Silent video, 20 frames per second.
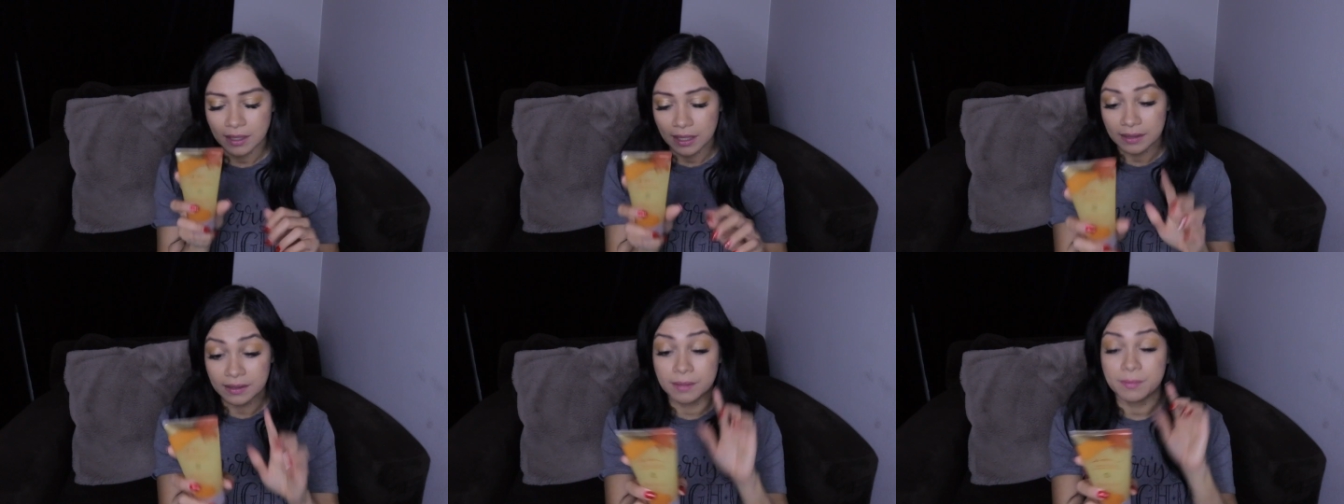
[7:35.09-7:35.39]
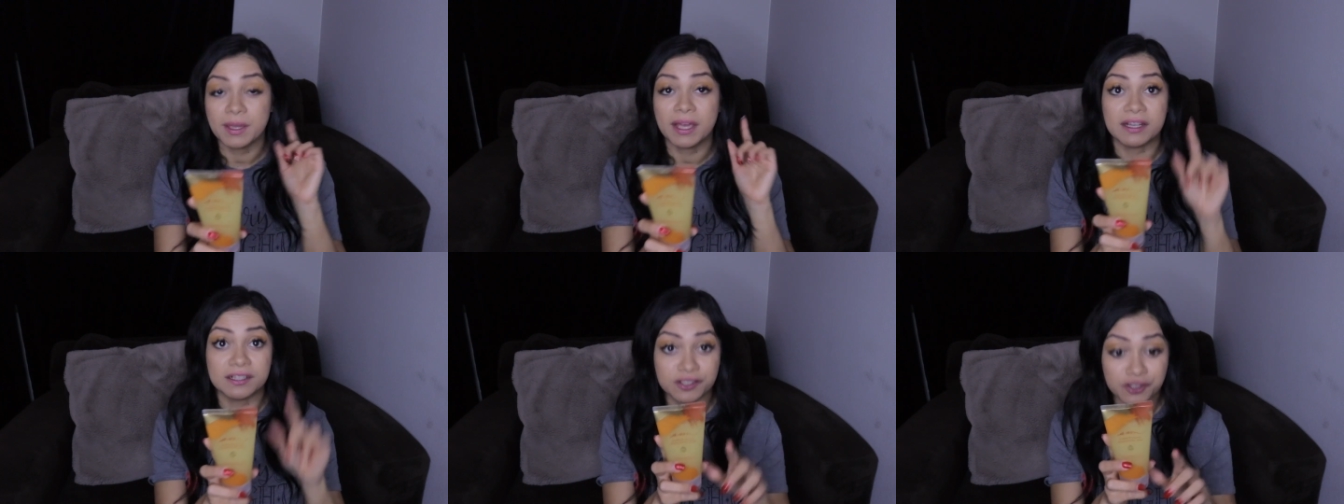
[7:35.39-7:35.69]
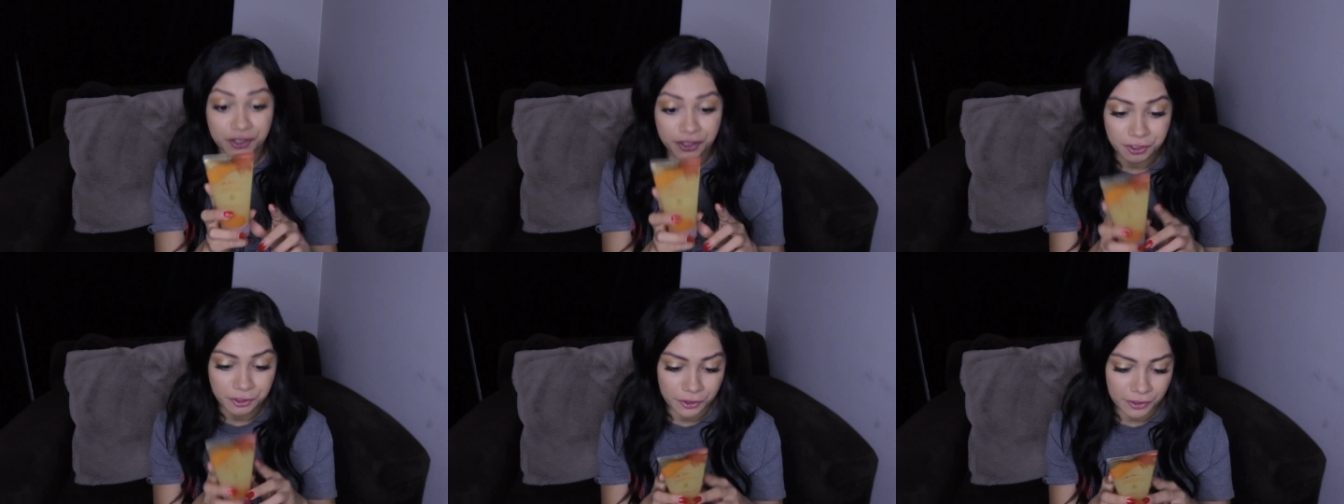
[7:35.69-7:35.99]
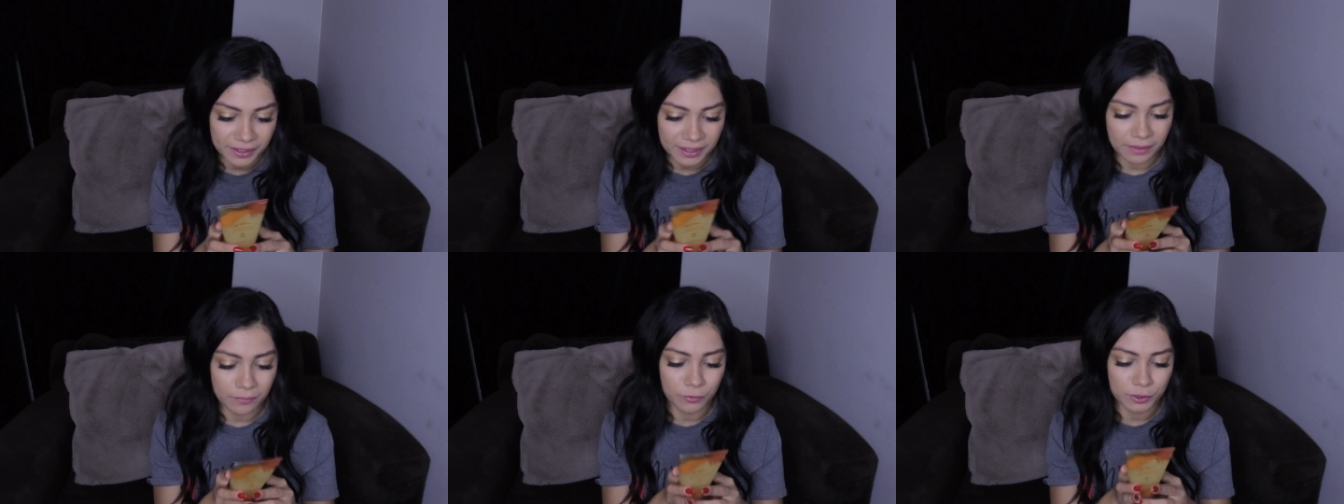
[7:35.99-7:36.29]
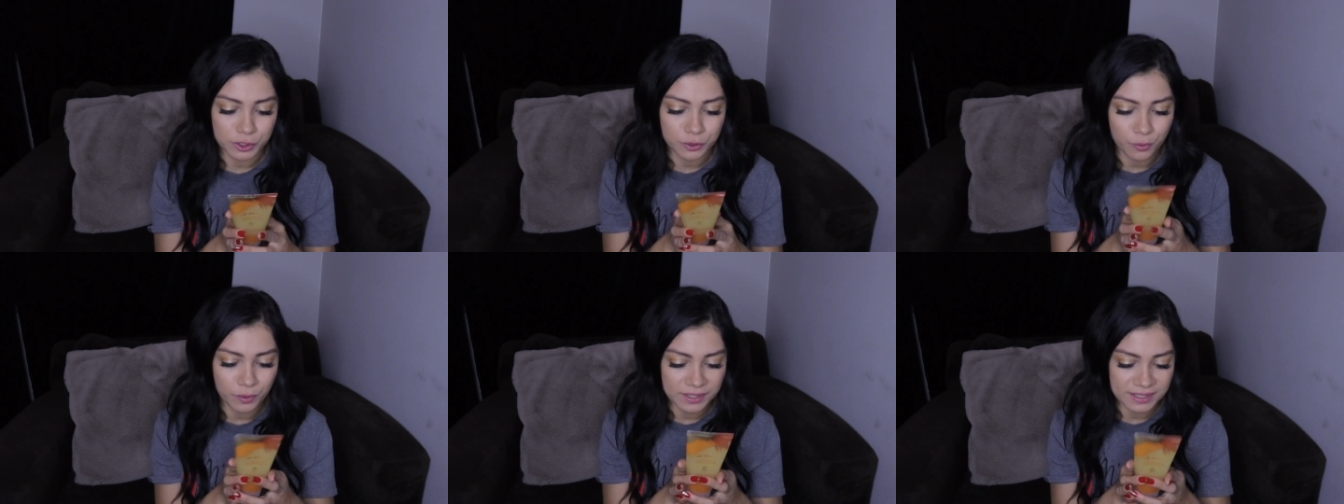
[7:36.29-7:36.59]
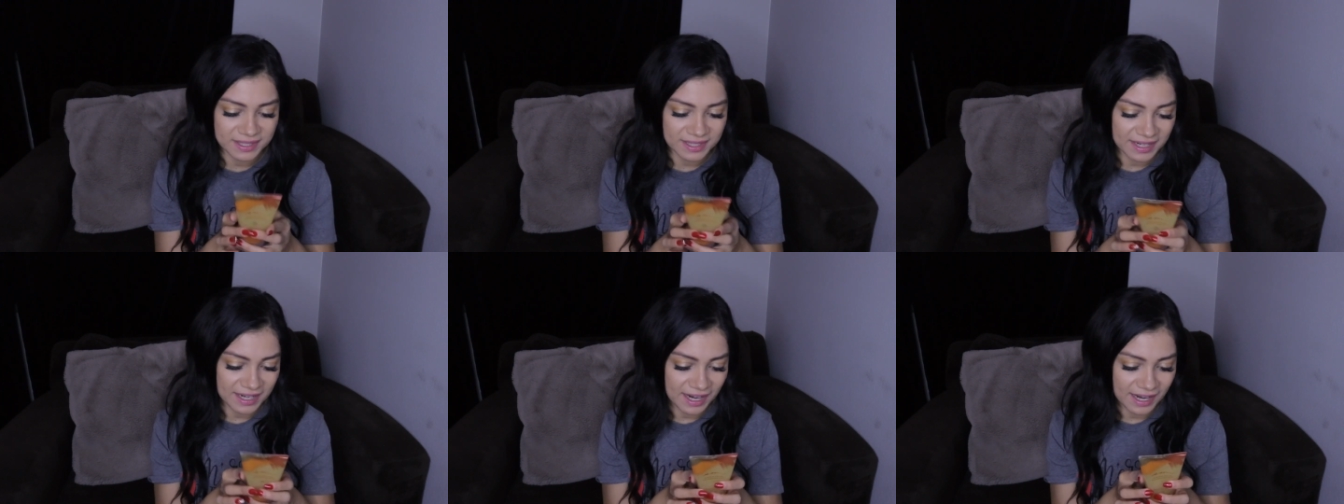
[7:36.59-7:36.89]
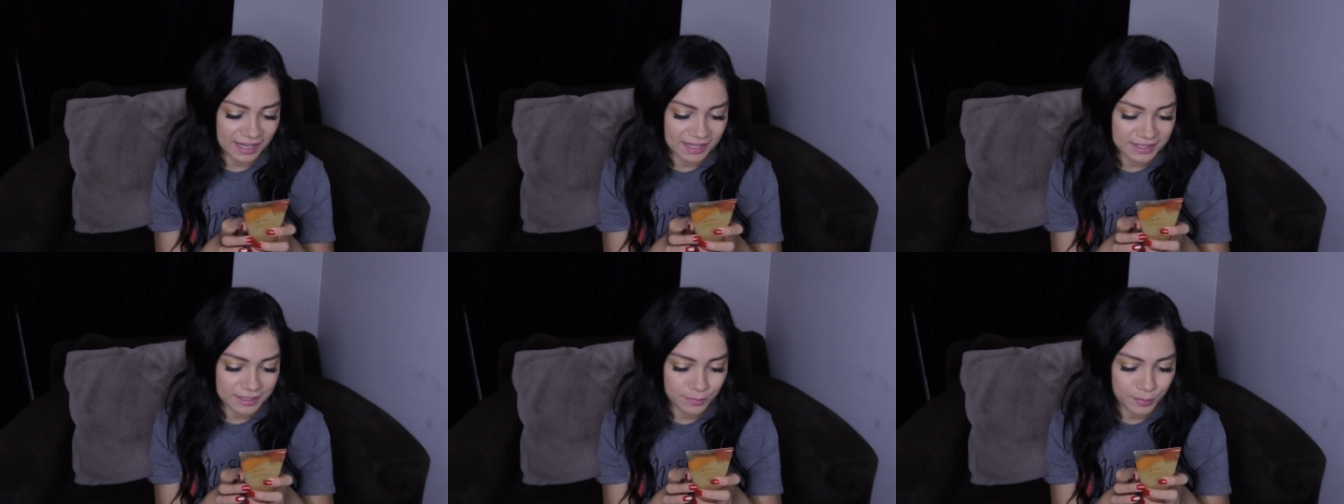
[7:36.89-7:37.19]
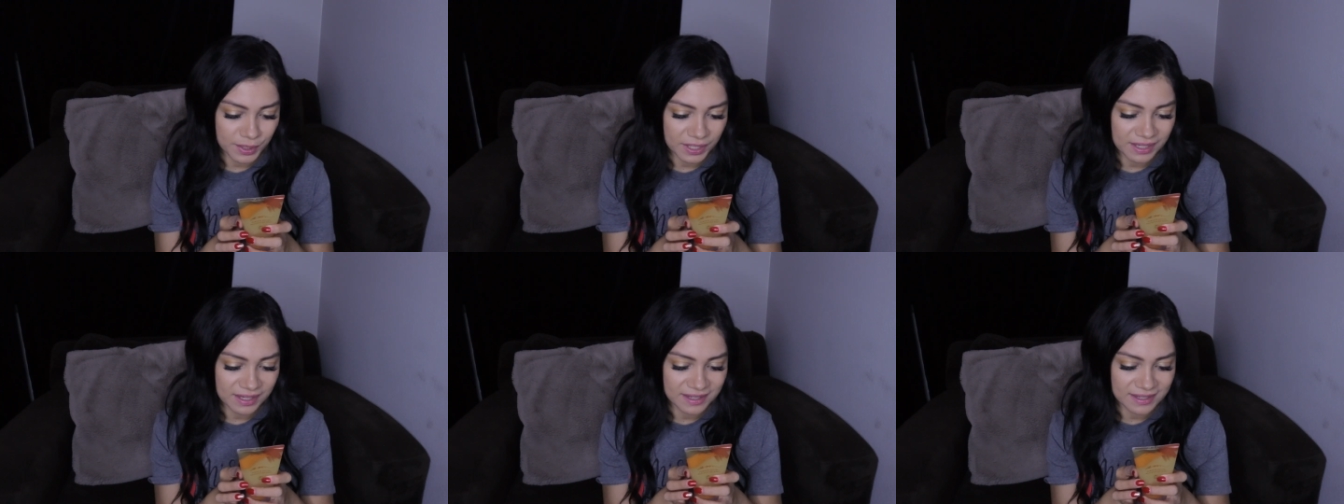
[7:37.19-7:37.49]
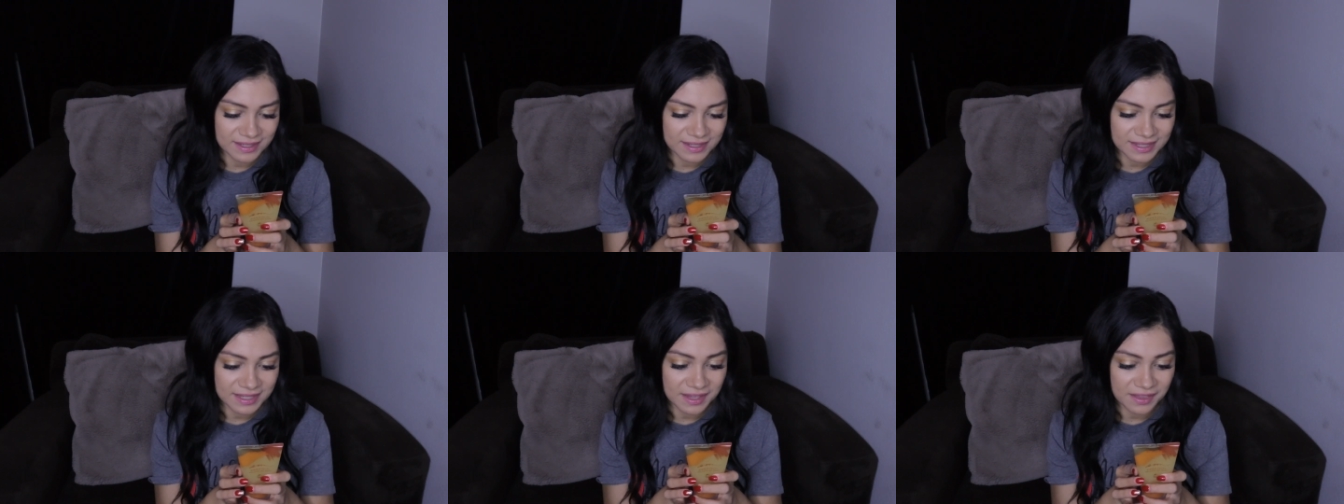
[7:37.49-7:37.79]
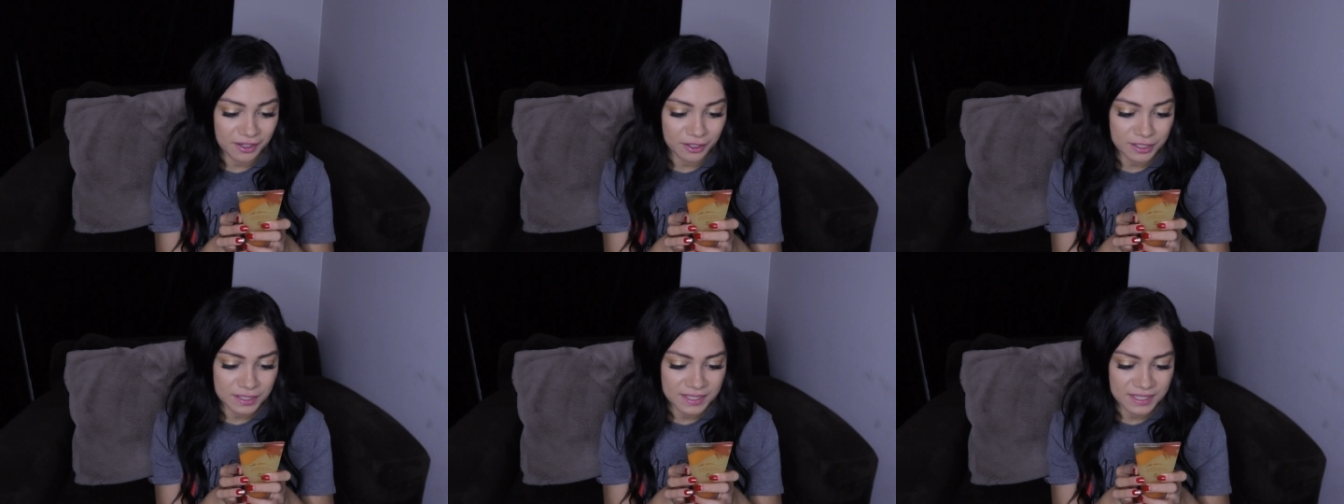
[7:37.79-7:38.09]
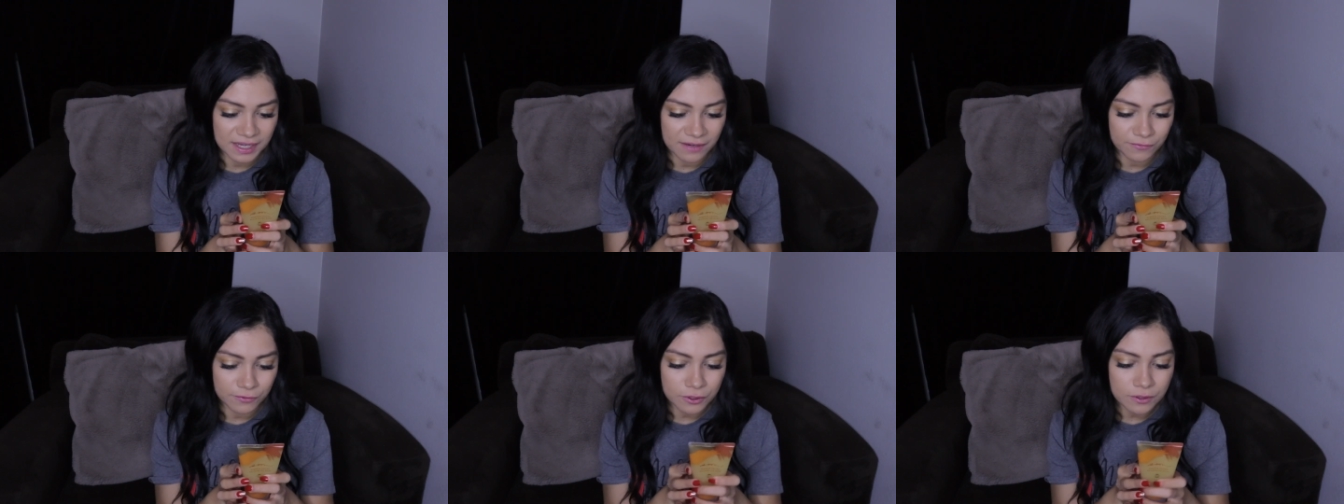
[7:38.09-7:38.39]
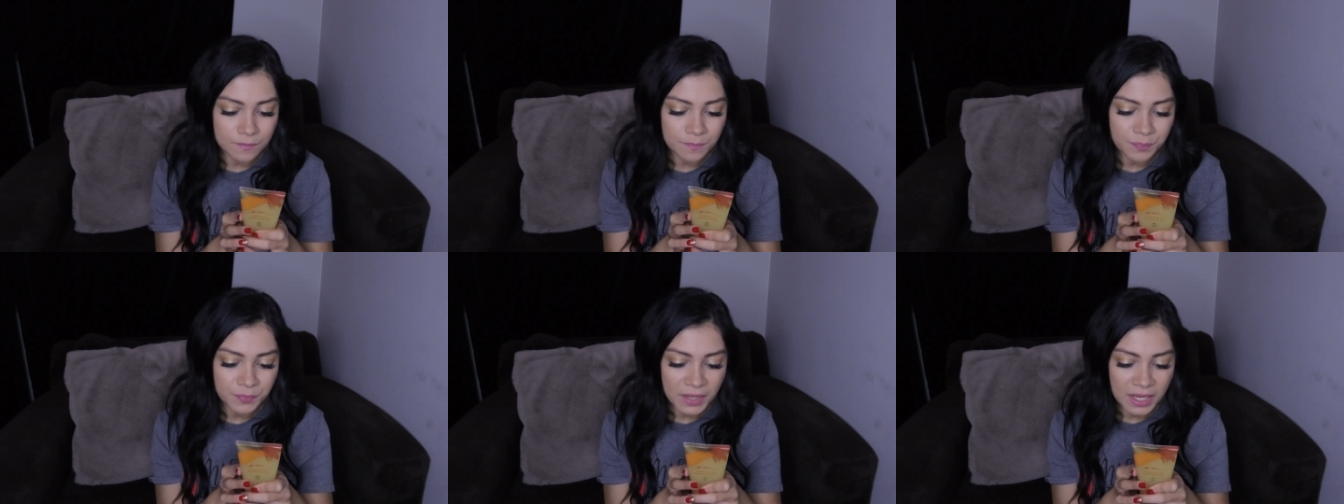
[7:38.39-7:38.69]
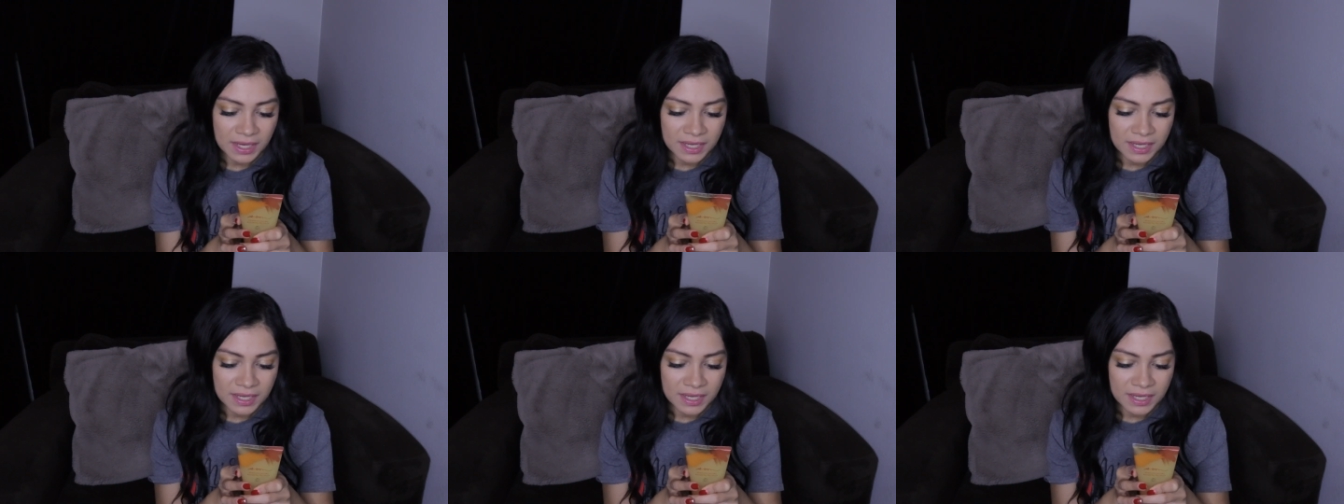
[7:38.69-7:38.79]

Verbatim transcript: let me actually look which ones it has because there's several.